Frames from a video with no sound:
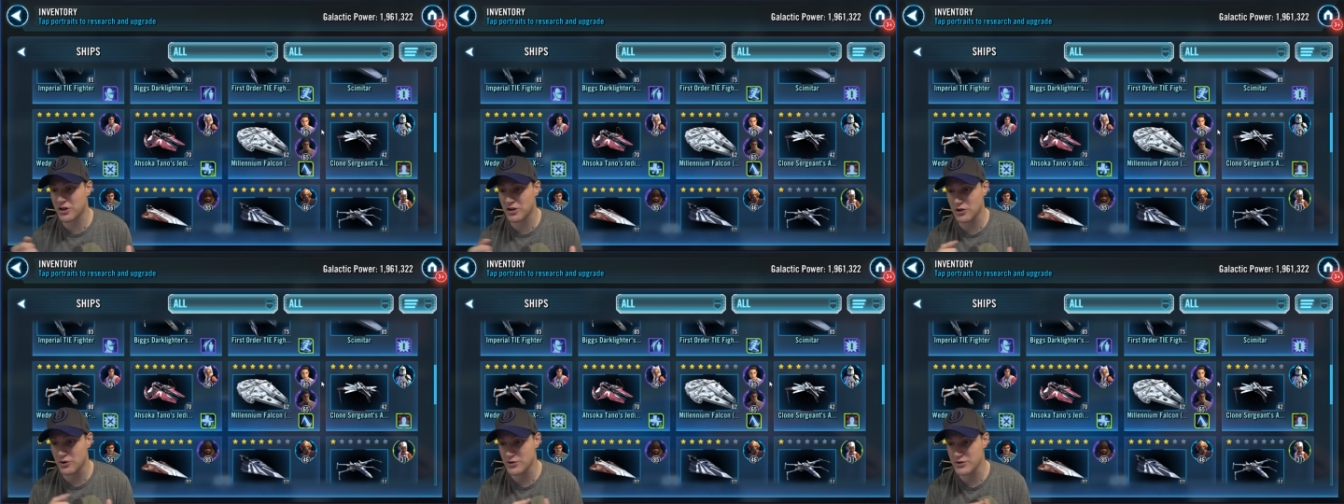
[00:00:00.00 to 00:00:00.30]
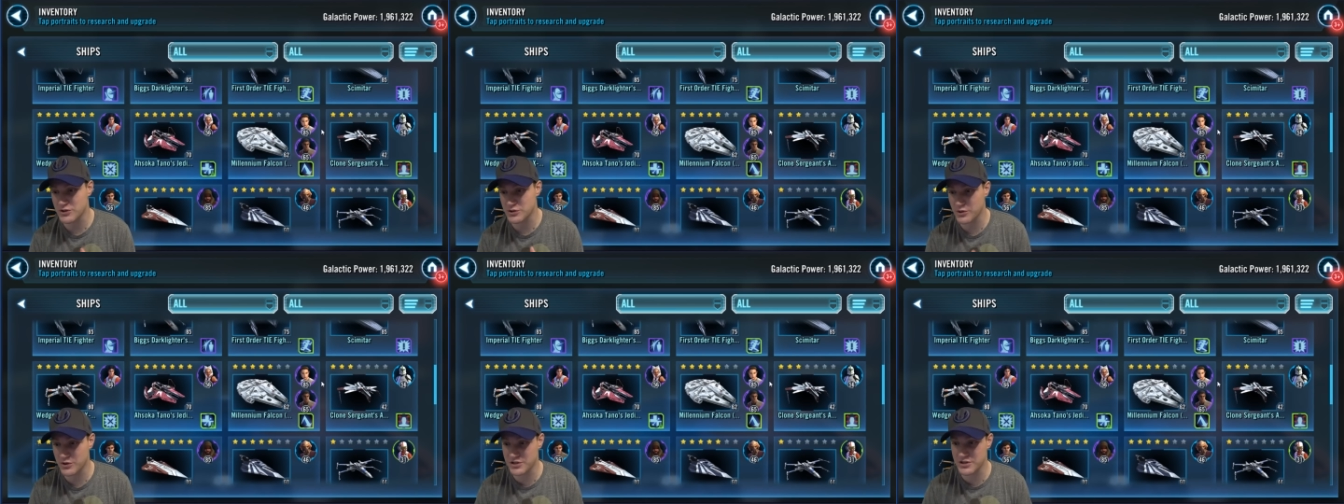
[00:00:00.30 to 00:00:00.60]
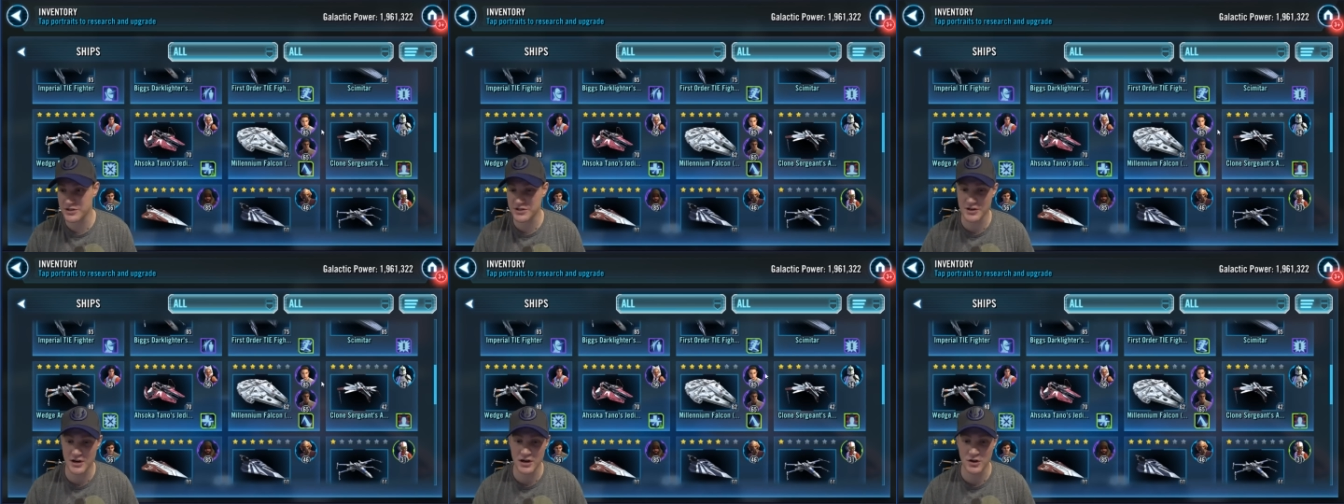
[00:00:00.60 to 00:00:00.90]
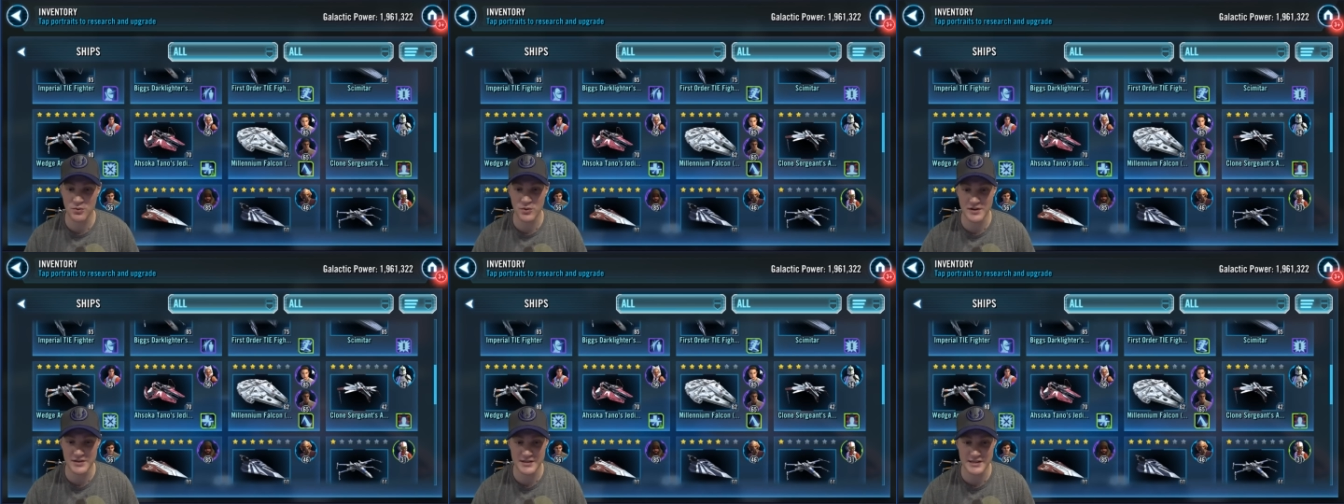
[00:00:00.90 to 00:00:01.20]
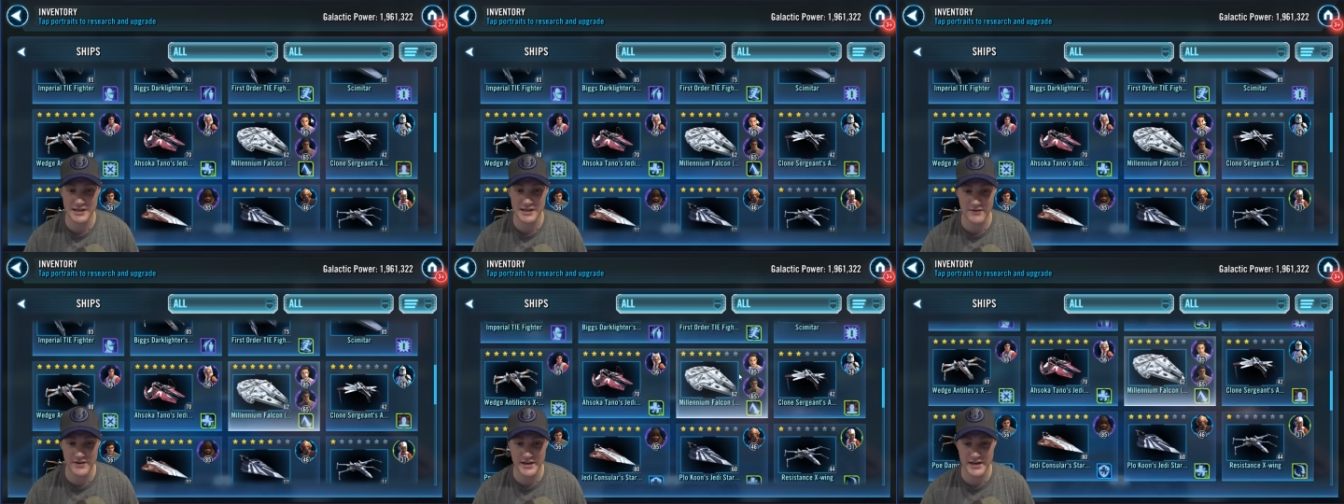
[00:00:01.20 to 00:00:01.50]
the Clone Sergeant's
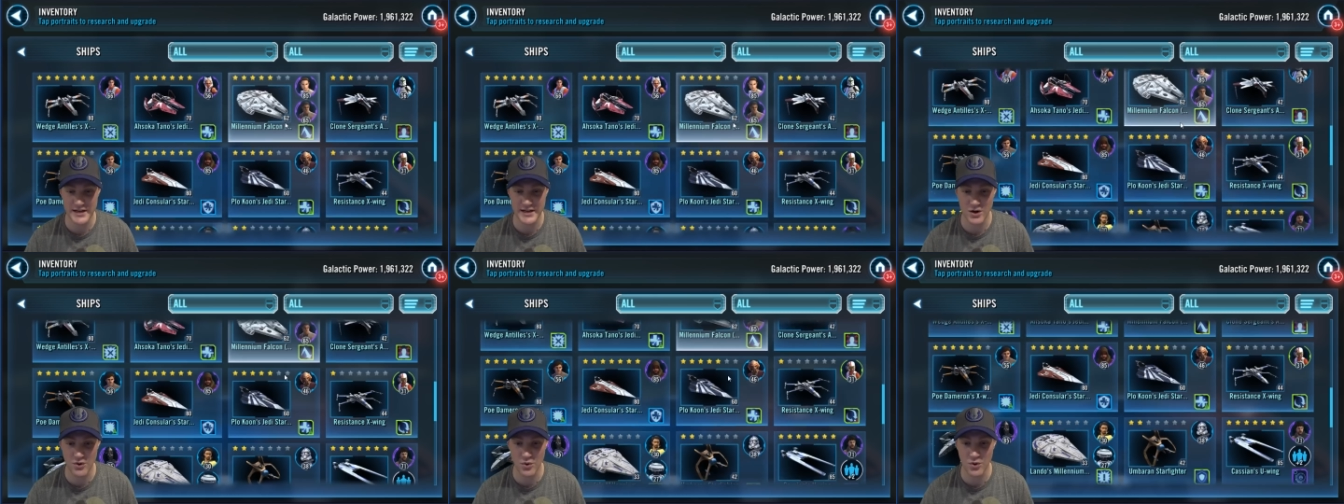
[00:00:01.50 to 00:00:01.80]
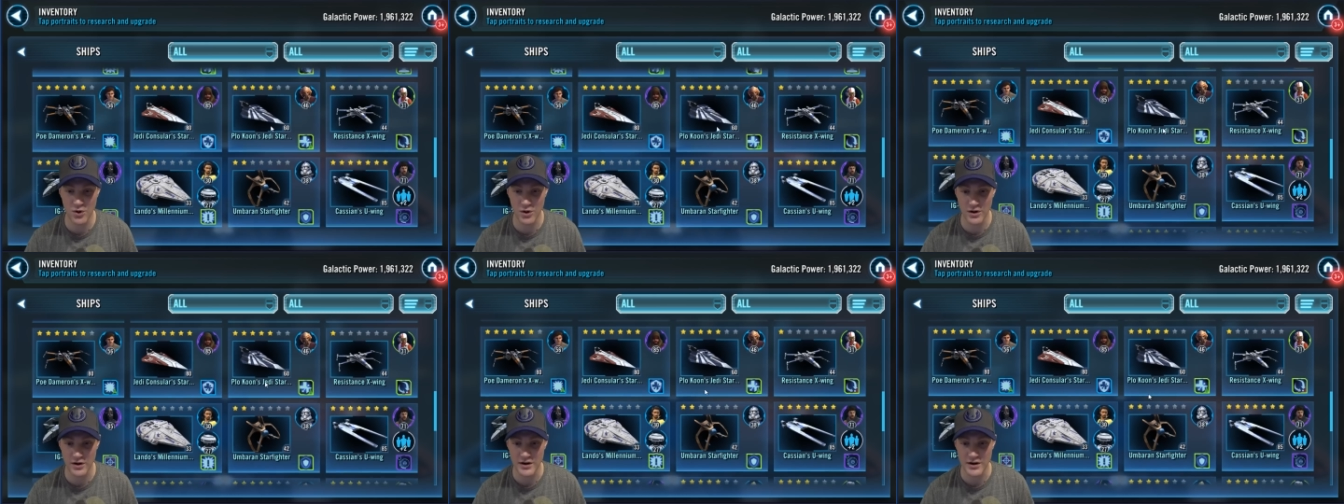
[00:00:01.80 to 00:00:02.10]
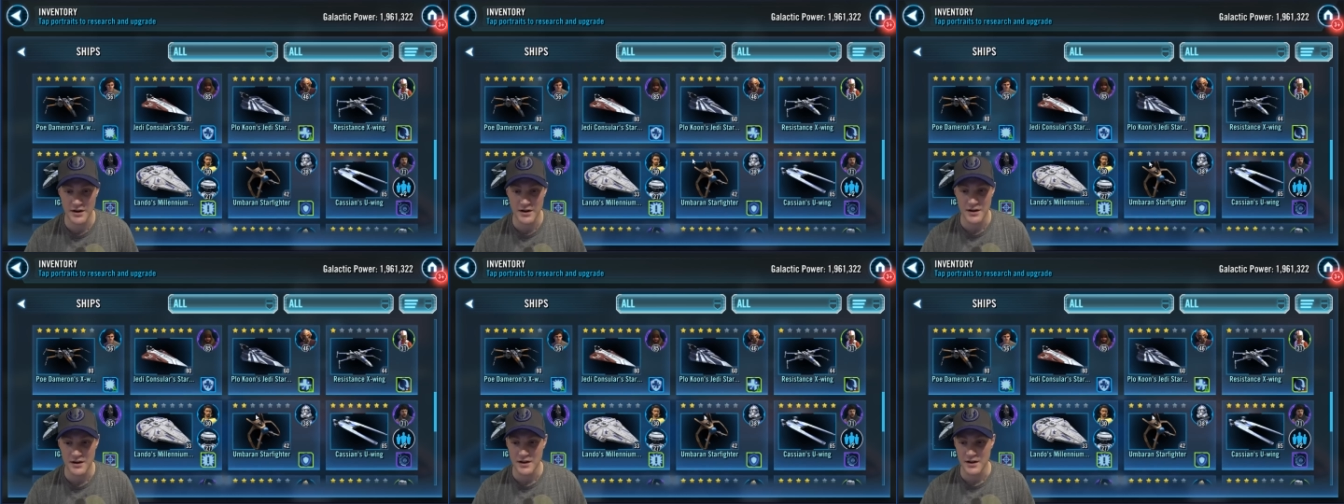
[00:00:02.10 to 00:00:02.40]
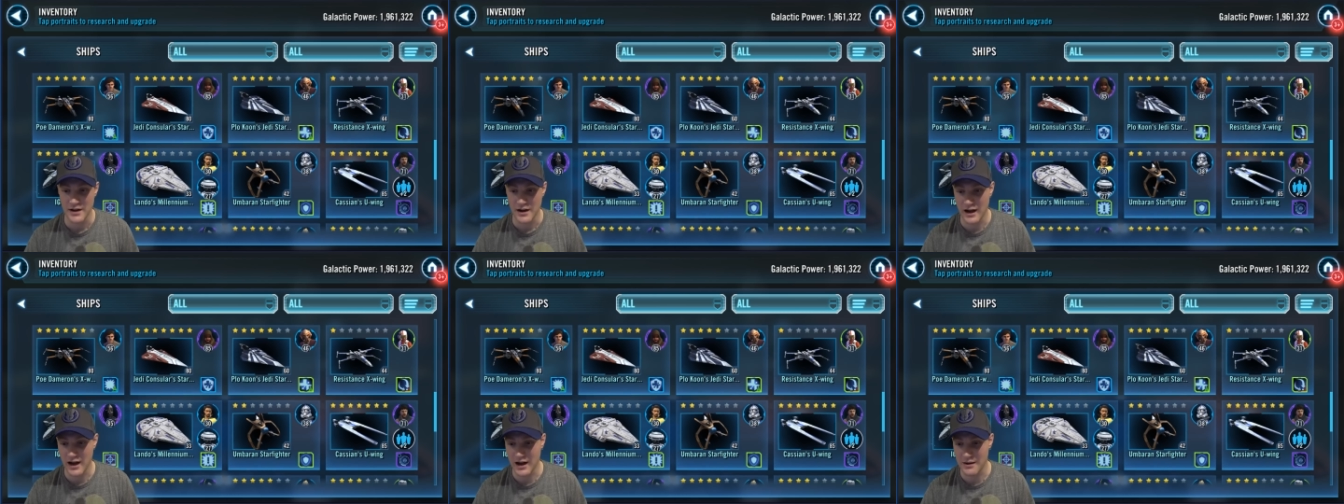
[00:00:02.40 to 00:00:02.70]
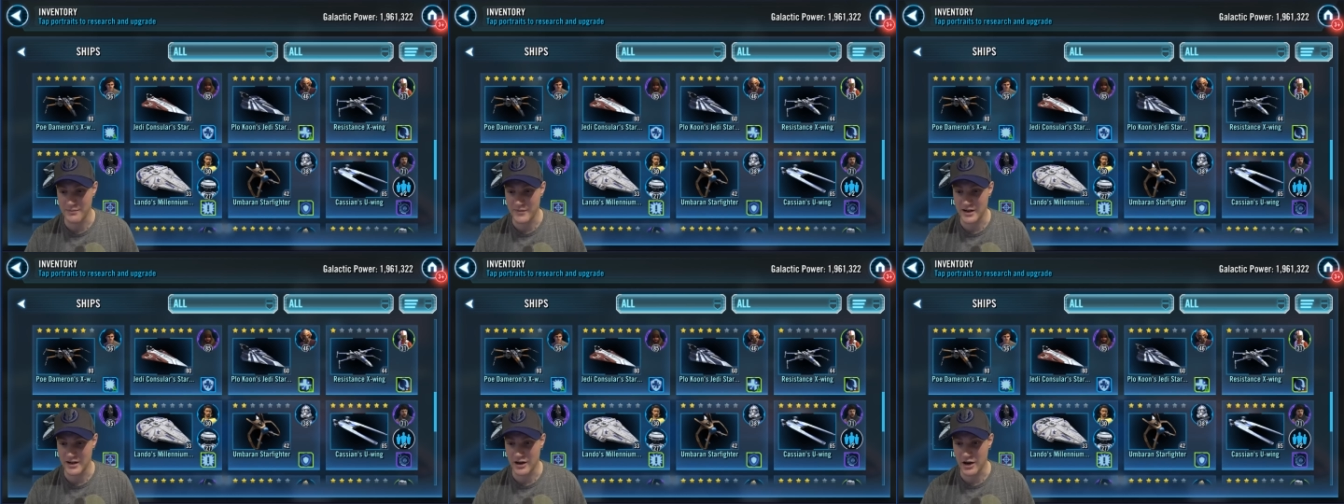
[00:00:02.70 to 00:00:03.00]
ARC-170 or
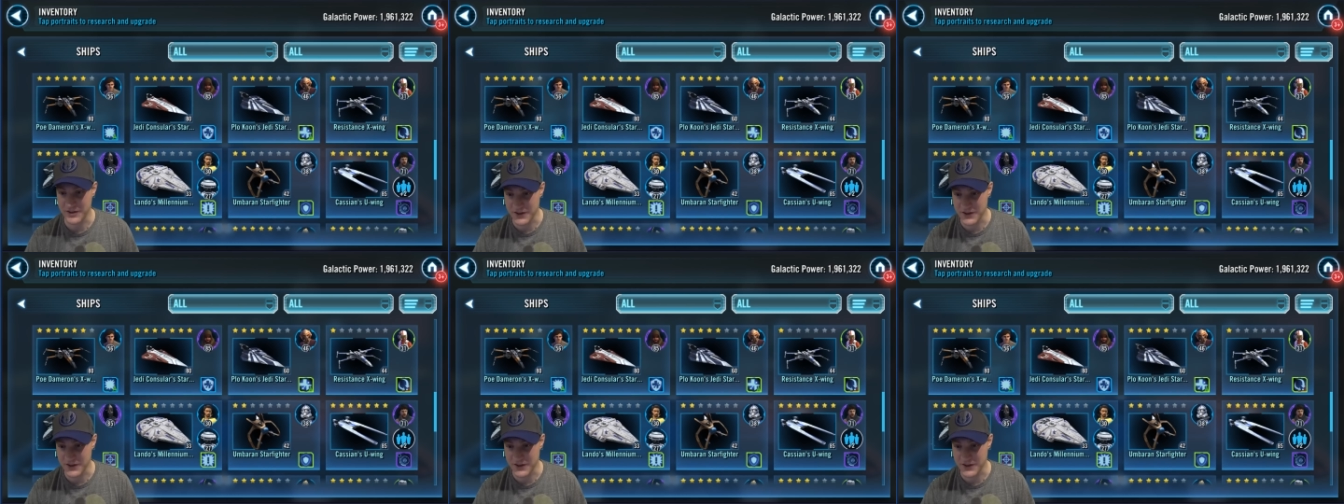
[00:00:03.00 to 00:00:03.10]
um,